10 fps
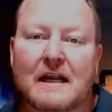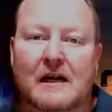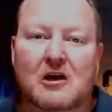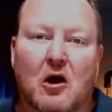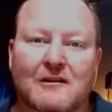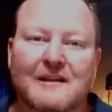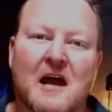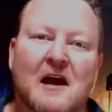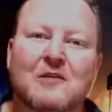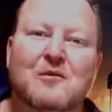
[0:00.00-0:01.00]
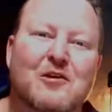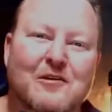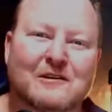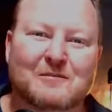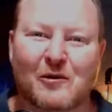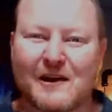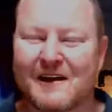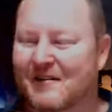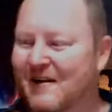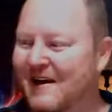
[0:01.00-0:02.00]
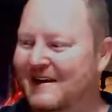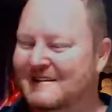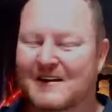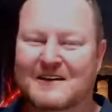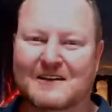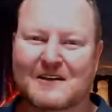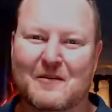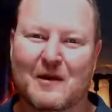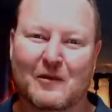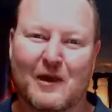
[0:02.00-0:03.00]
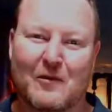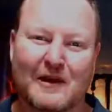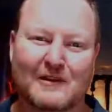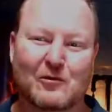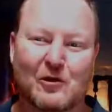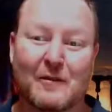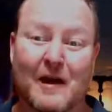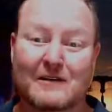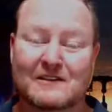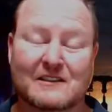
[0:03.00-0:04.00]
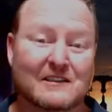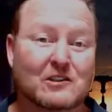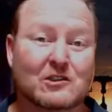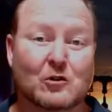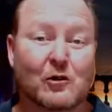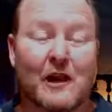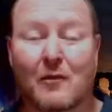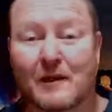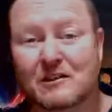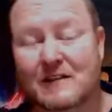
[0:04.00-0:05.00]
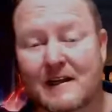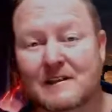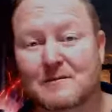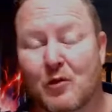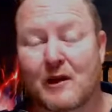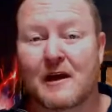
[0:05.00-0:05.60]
golden nugget with you this morning. Really excited about what I want to talk about and just the story I want to share this morning.